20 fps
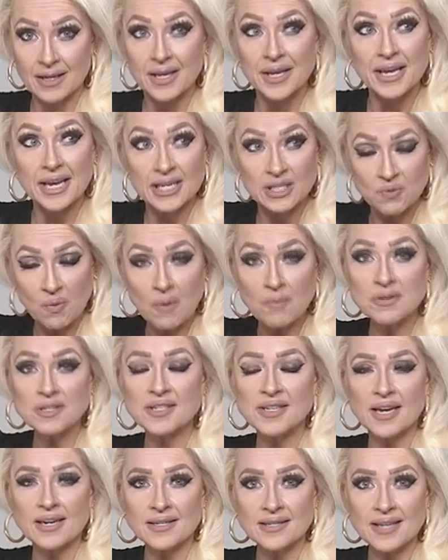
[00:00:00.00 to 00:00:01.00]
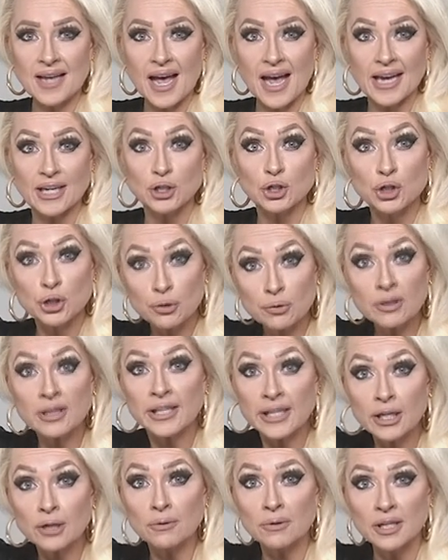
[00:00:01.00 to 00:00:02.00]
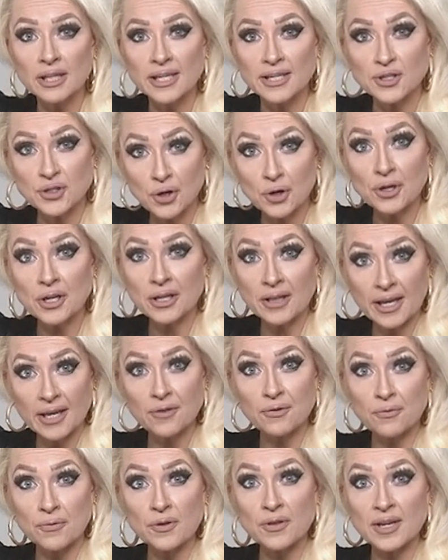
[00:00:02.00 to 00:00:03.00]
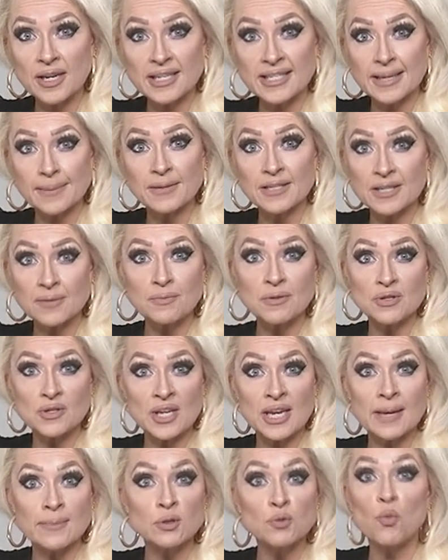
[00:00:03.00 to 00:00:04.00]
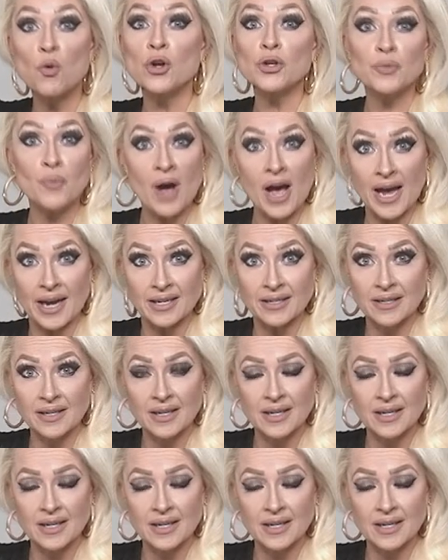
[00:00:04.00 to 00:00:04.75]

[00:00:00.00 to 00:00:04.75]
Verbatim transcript: is what was set aside to literally circulate through the exhibits of museums worldwide.